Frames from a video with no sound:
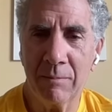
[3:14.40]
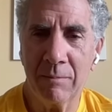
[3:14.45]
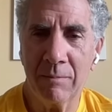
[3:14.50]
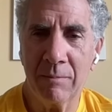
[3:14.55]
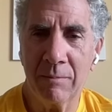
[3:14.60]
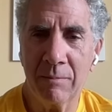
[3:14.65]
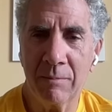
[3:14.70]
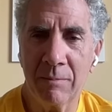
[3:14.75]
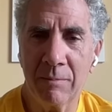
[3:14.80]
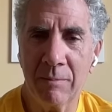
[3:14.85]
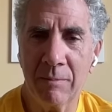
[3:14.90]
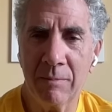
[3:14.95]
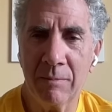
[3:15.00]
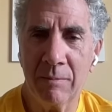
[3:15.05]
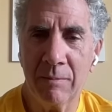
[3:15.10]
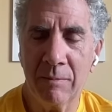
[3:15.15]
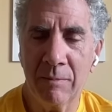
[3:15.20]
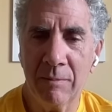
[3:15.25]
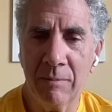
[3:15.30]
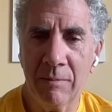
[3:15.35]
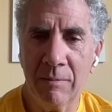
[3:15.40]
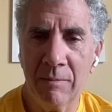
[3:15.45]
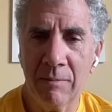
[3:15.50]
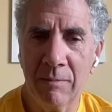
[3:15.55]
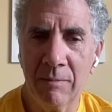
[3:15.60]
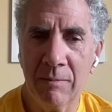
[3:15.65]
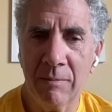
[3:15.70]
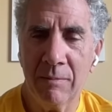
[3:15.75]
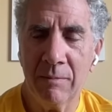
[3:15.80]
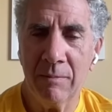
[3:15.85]

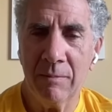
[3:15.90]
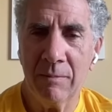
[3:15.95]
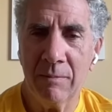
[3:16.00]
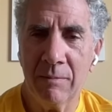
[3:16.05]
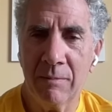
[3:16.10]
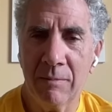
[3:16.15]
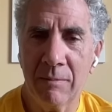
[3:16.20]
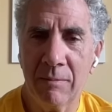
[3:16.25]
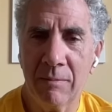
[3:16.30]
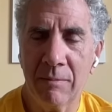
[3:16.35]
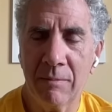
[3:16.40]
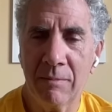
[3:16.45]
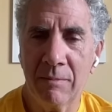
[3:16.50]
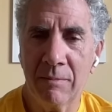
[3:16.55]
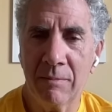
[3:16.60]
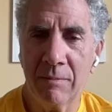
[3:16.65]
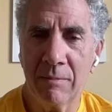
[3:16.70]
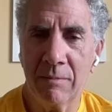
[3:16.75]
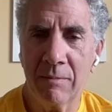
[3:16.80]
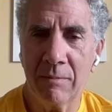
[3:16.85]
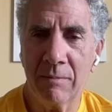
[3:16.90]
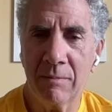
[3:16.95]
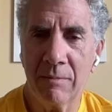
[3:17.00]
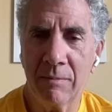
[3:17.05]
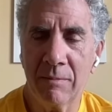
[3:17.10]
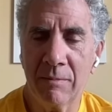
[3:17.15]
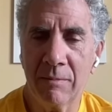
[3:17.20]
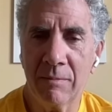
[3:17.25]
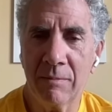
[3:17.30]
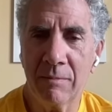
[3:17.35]

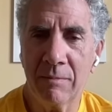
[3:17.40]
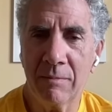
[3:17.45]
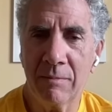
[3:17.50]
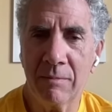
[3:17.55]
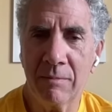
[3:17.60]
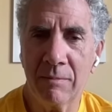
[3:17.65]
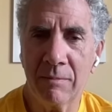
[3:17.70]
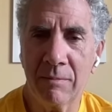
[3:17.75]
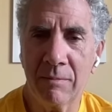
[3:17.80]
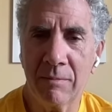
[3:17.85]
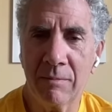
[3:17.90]
(silent)